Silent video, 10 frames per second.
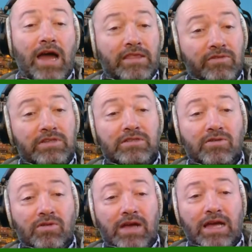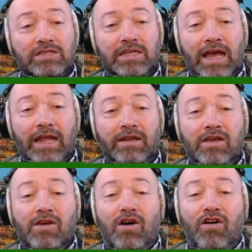And there is talk, actually, Anne,
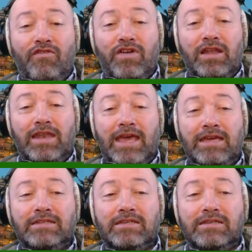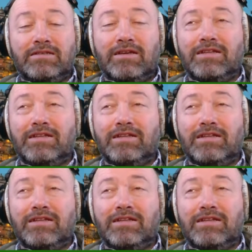of a lady,